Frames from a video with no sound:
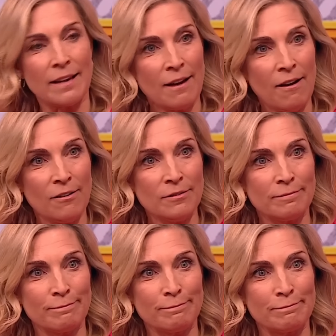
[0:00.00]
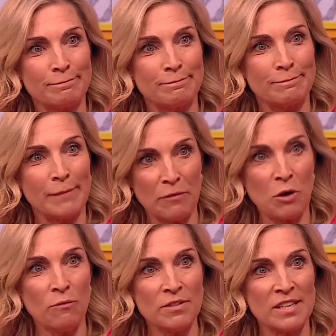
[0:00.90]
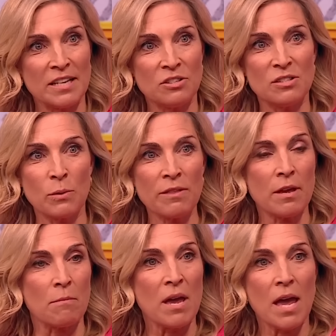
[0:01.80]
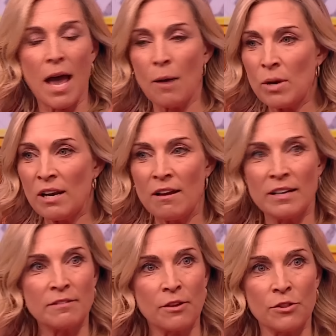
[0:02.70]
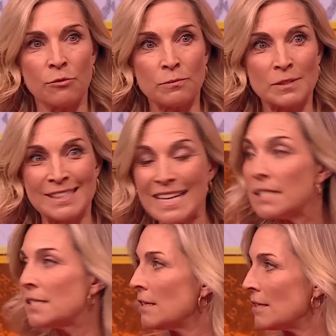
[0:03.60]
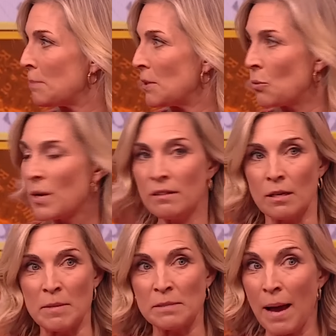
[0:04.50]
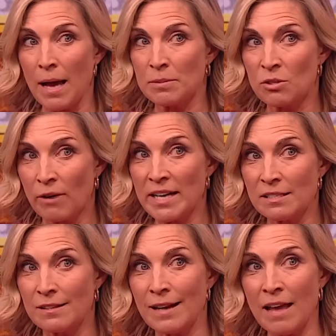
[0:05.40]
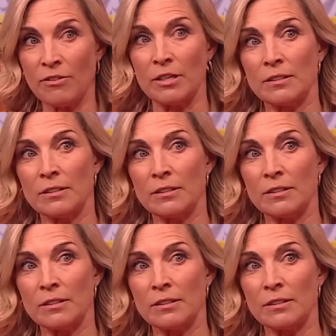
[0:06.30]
can't have conversations with him. And we're learning that the distance between them is perhaps greater than ever.